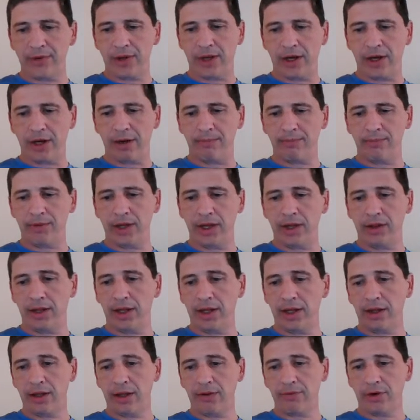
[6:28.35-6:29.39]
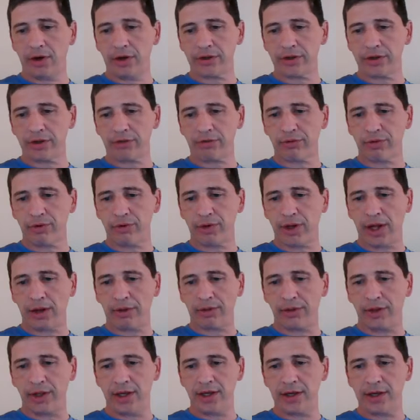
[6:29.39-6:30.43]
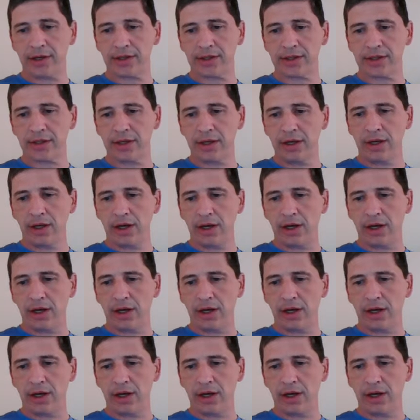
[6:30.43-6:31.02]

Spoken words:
And then they've also thrown out this